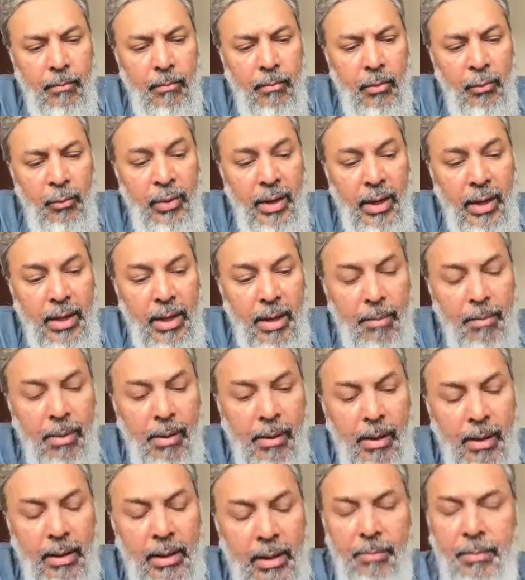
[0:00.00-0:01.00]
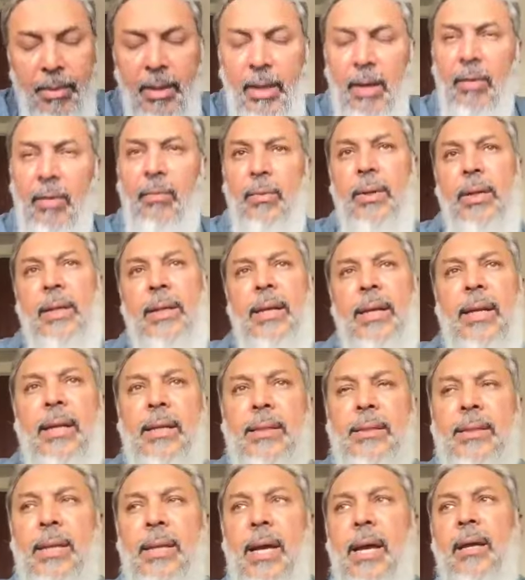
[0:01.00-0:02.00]
We are coming out with a
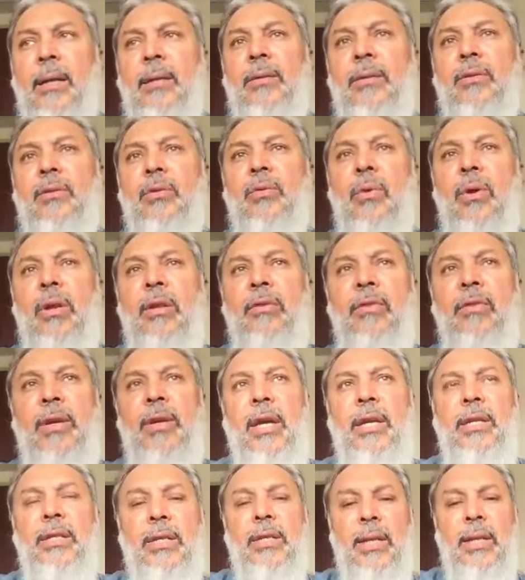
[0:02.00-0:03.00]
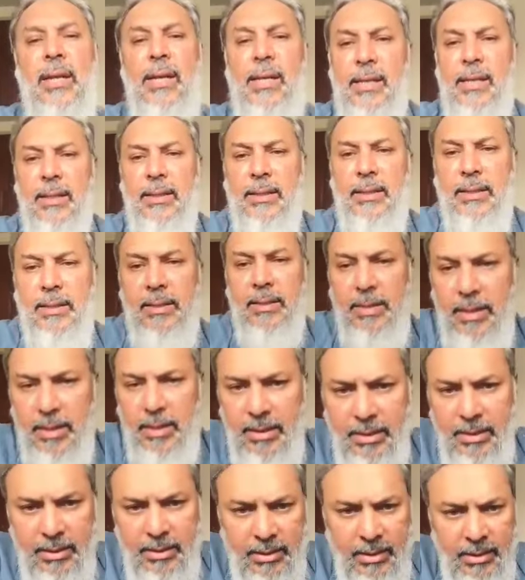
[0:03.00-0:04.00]
data science qualification later this
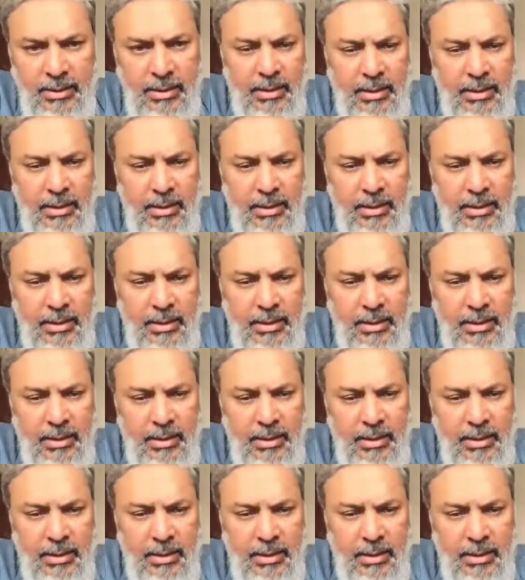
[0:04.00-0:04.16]
year.